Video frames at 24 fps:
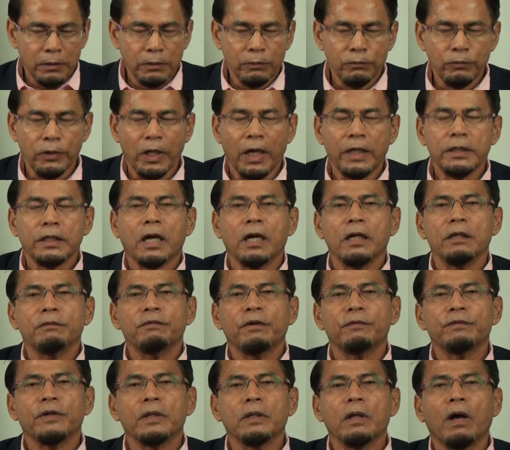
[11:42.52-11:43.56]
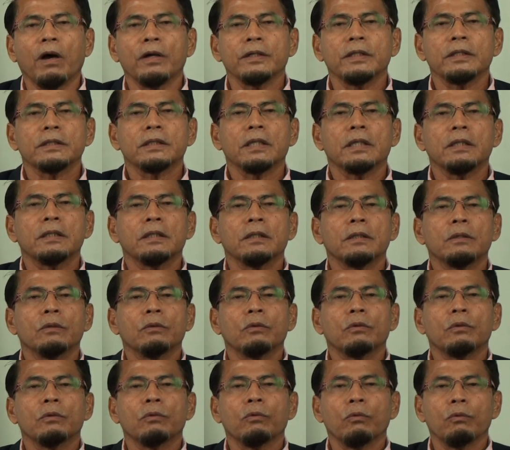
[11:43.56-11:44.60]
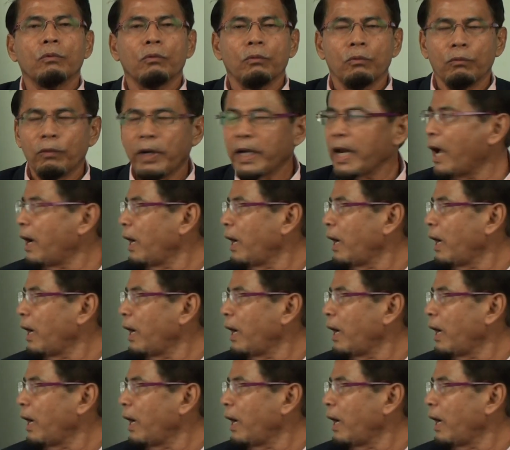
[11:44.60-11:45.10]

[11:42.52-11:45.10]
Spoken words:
the Caliph of Allah on this earth, what